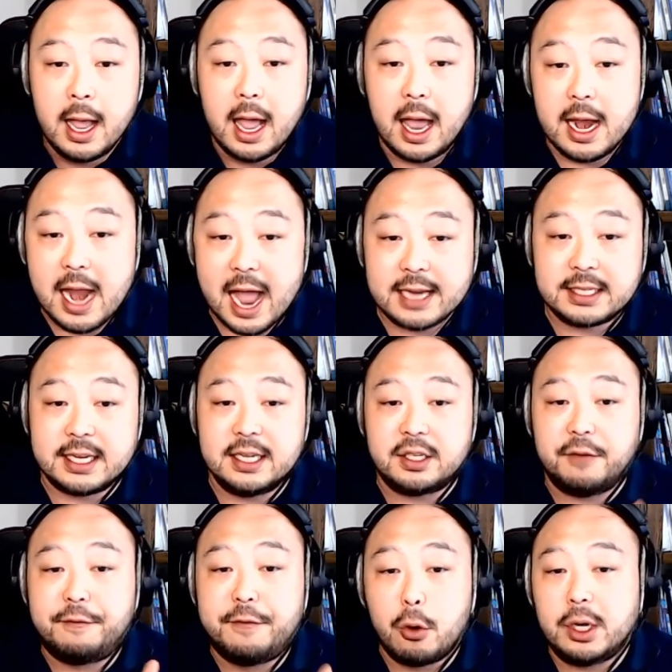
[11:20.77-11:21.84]
And next is
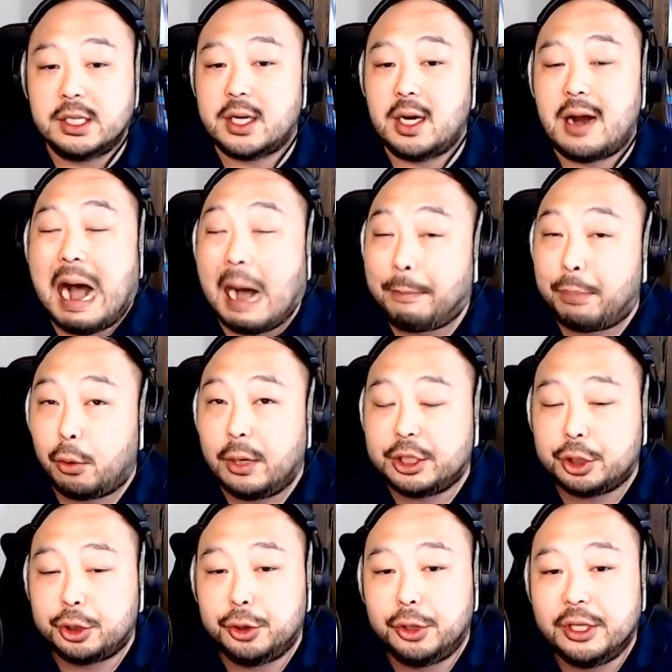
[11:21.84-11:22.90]
focus on
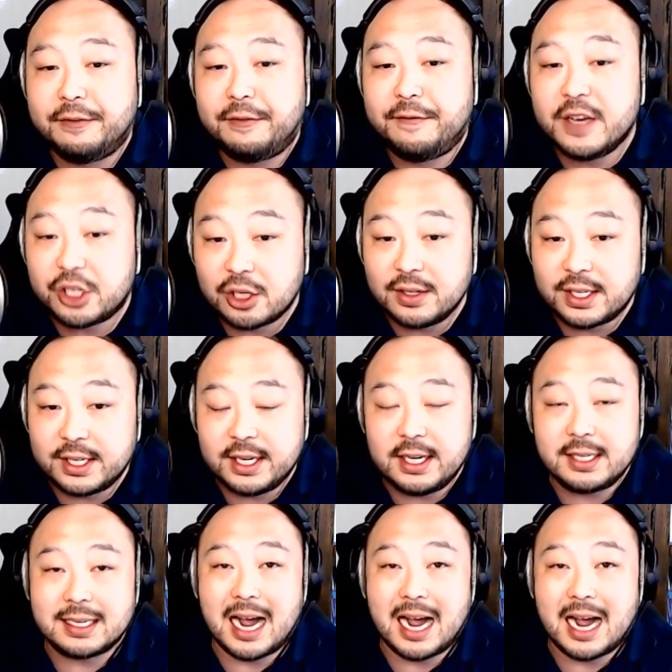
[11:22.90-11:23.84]
operational efficiencies.